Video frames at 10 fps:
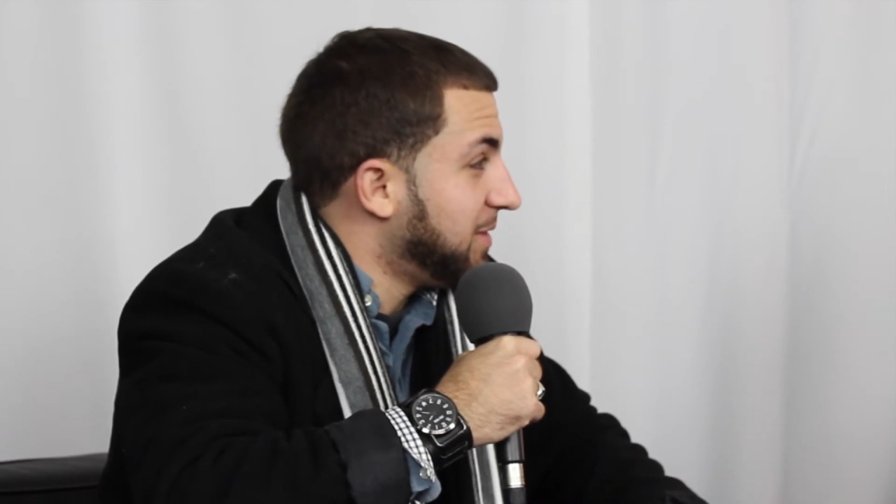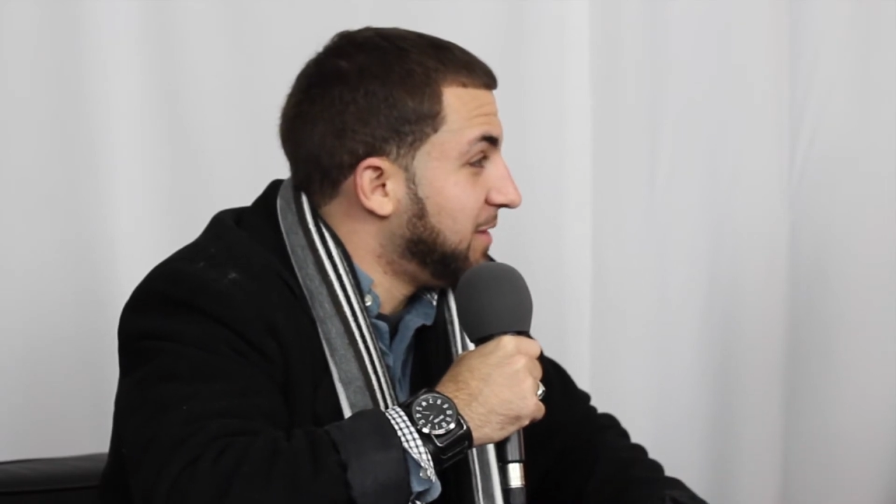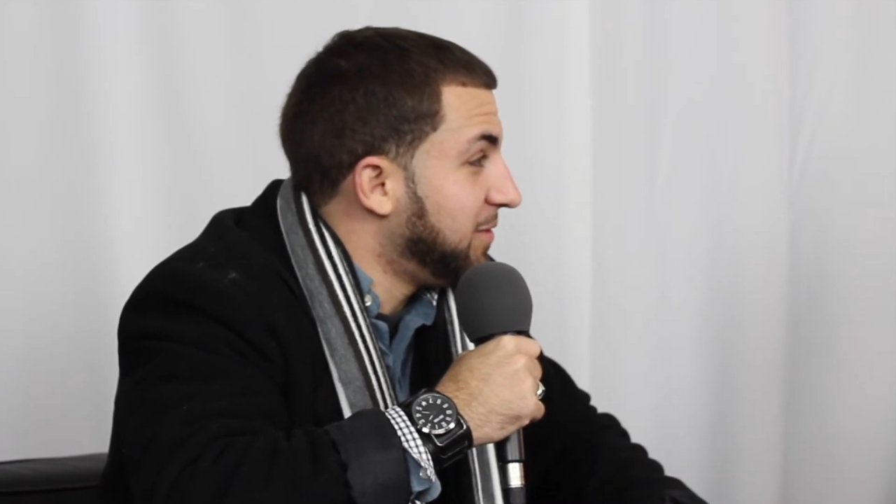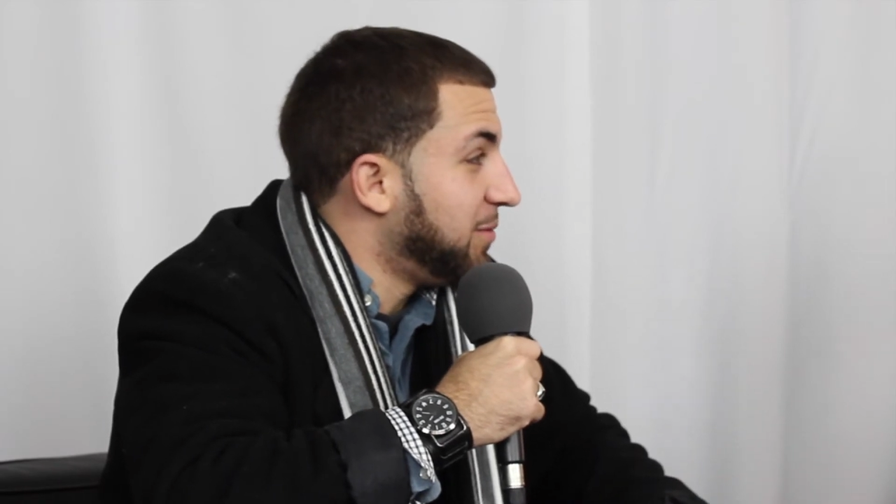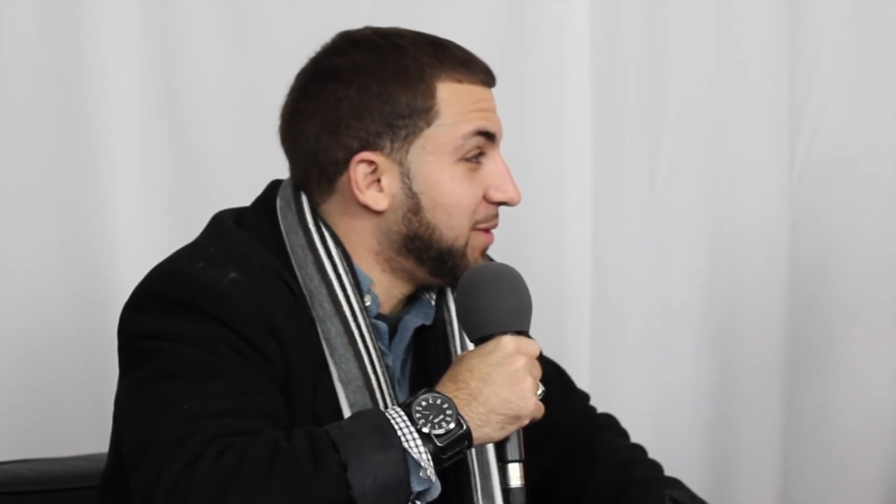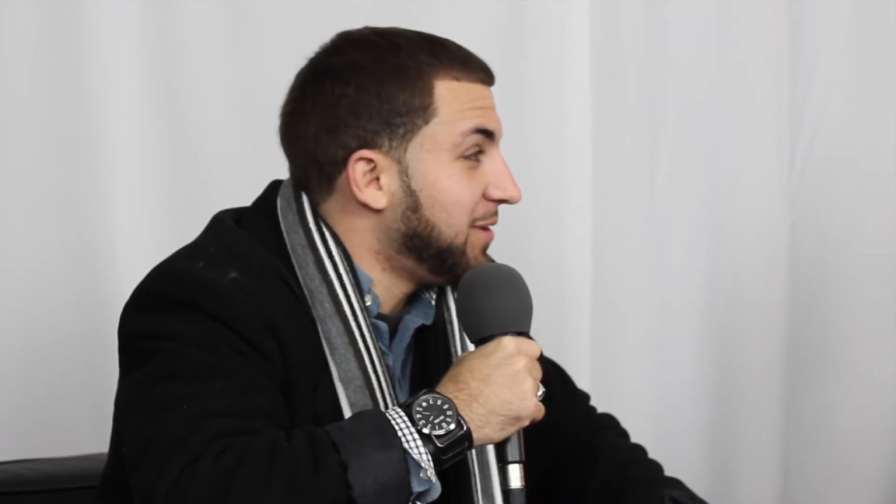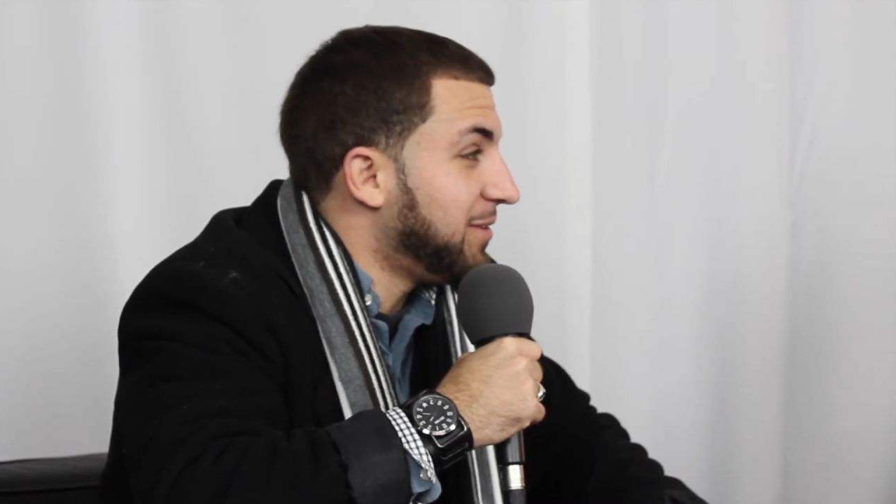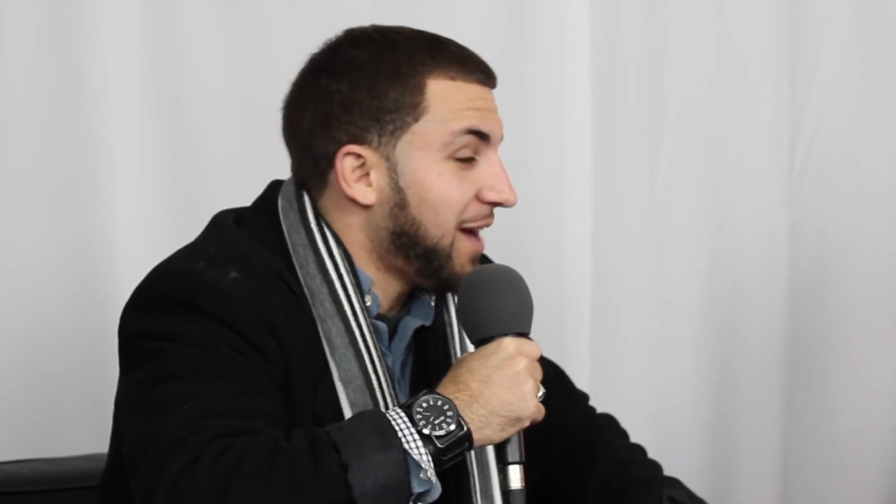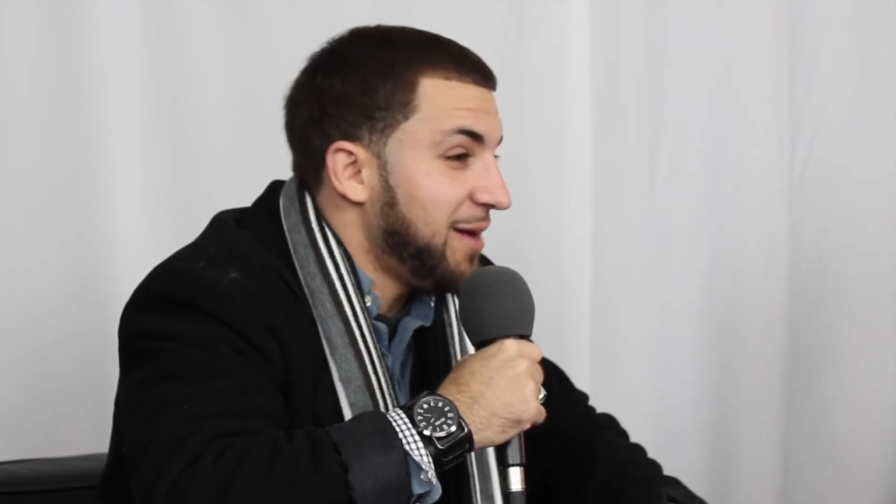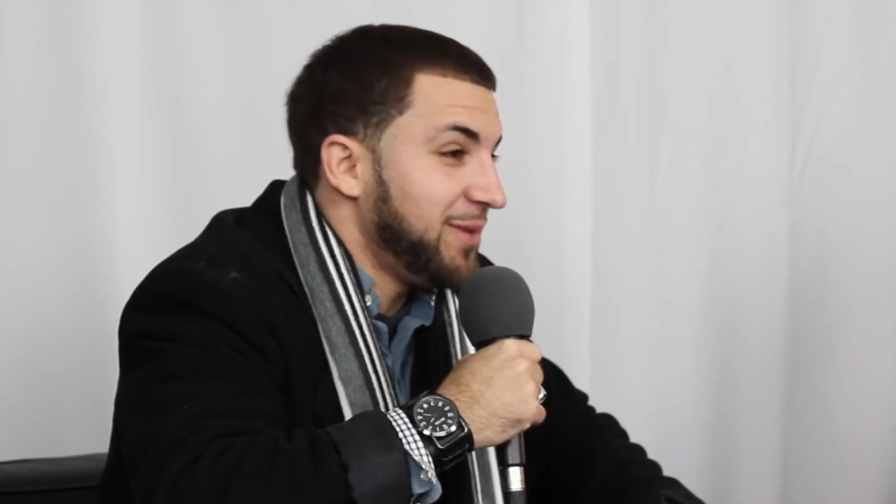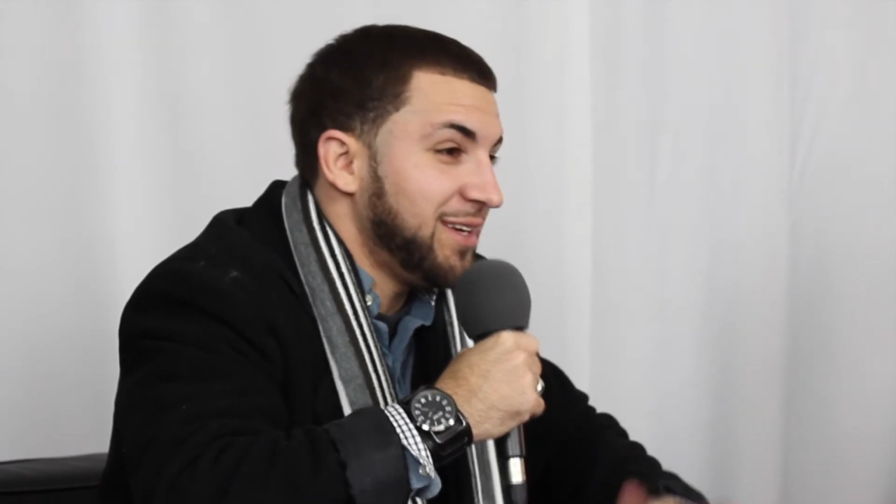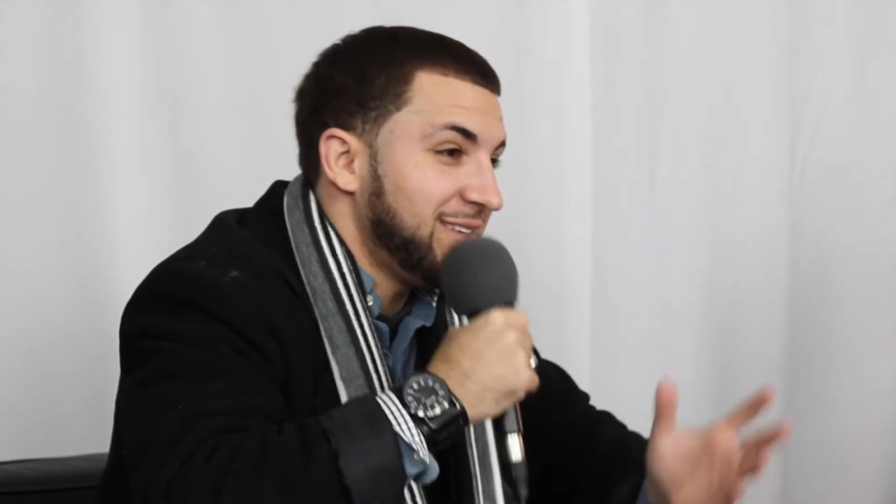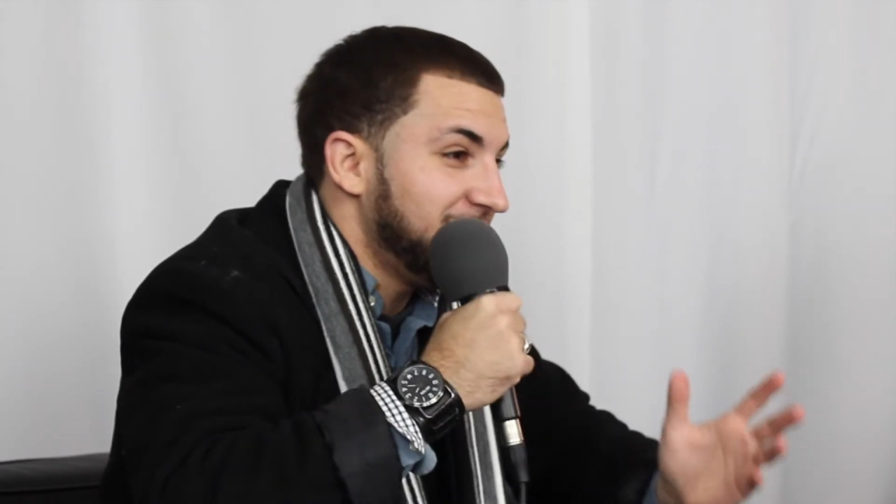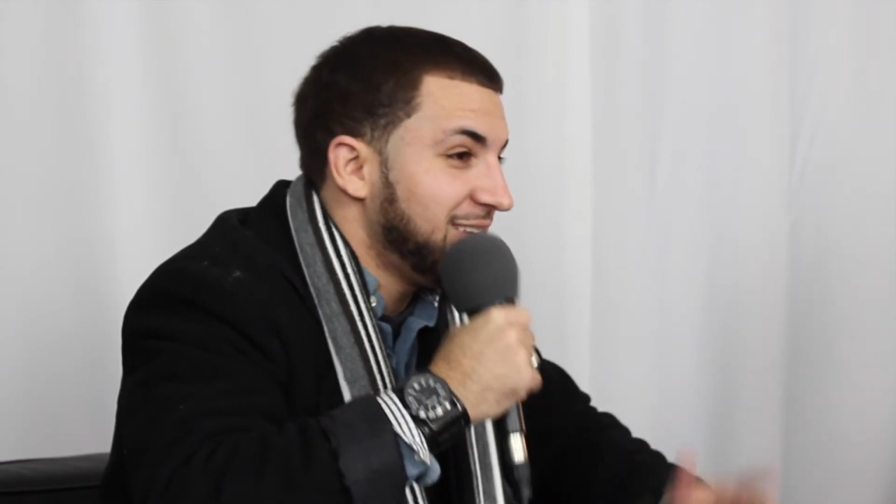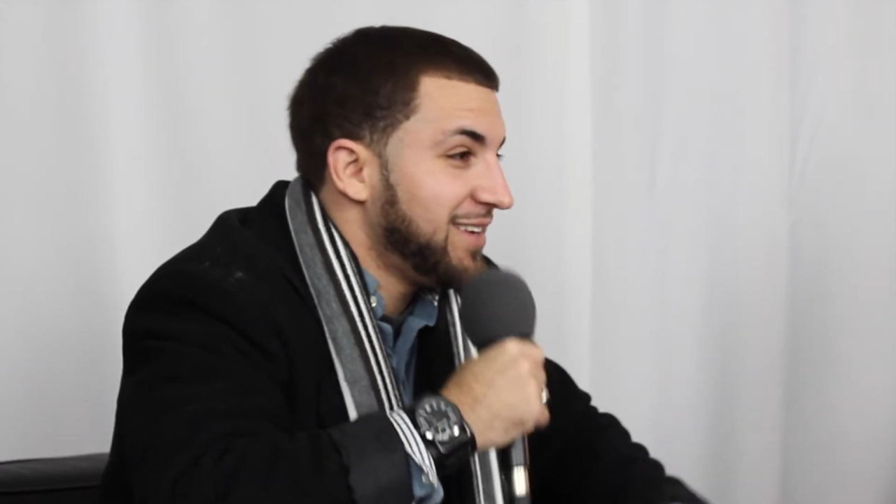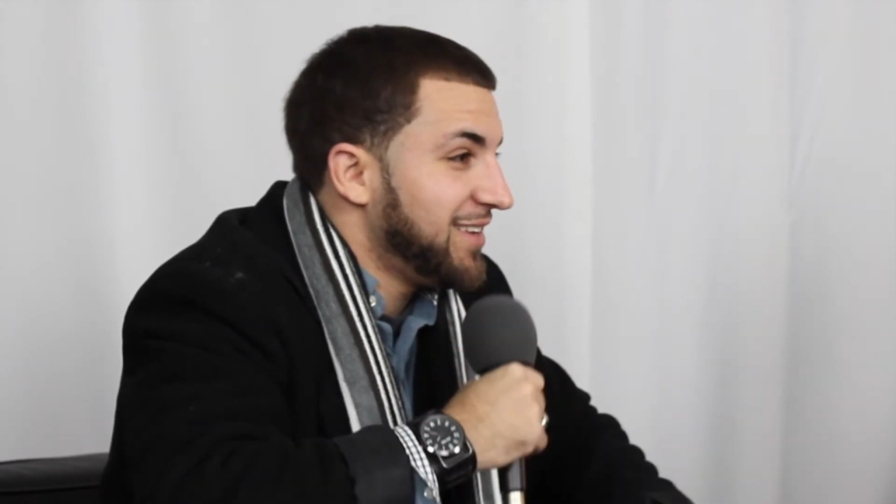if you will. I mean,